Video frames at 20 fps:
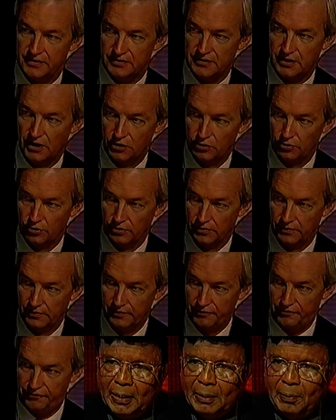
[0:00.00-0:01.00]
You have made a
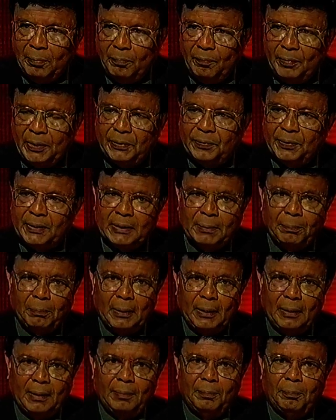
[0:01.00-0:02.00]
film which was
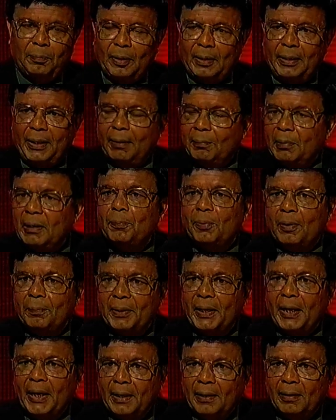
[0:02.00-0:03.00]
a Tamil
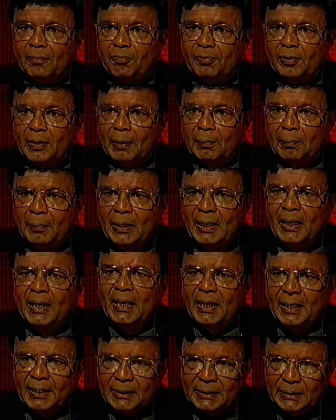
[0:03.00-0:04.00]
propaganda film.
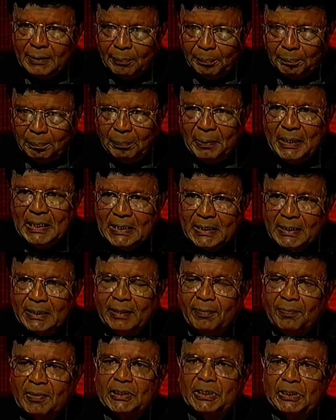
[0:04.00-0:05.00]
Let us, please,
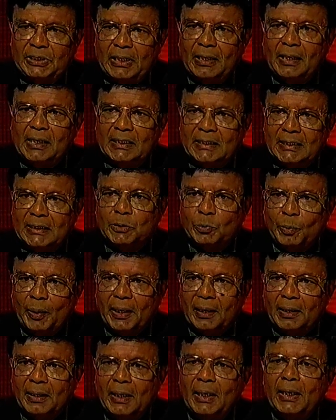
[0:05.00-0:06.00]
give us a chance as
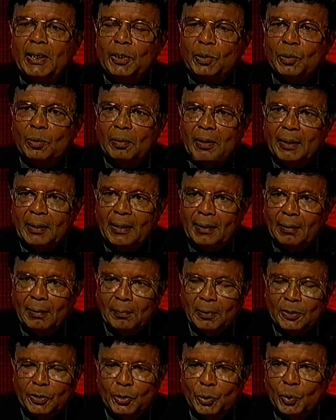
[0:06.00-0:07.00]
well to
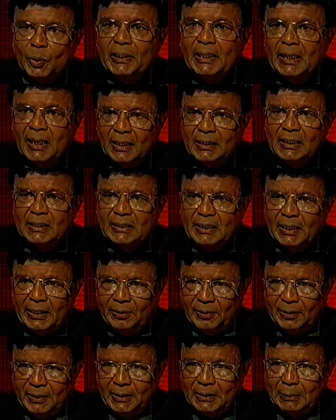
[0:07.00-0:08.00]
show the other side
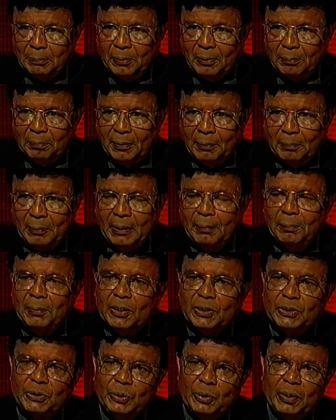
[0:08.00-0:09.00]
of this problem,
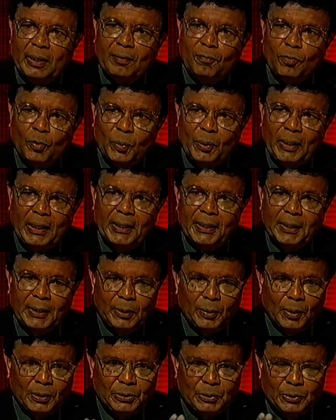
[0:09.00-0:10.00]
because you have only
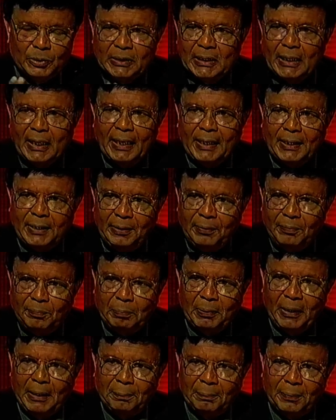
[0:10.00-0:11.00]
gone to selective
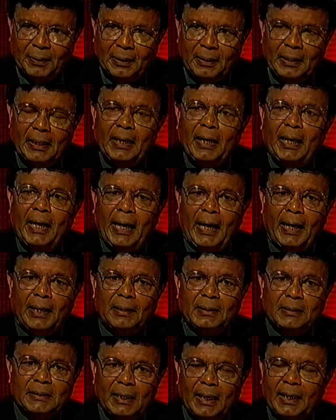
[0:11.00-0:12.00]
people
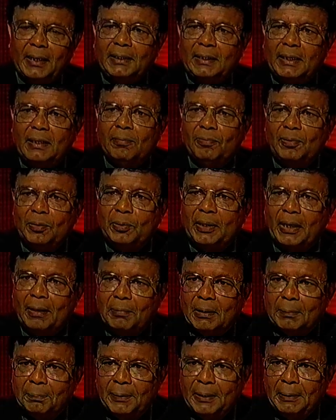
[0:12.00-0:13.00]
and selected a few
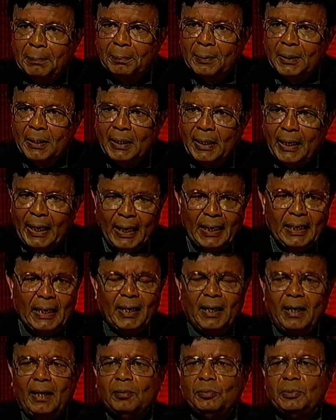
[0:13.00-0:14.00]
Tamil people and
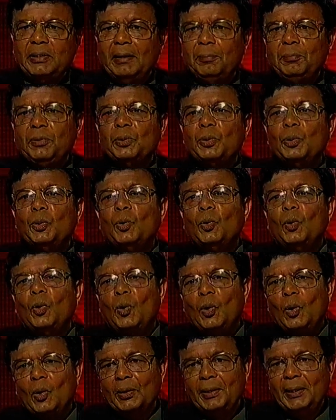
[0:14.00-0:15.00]
allowed them to go
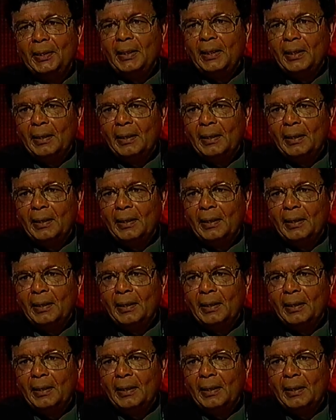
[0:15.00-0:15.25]
on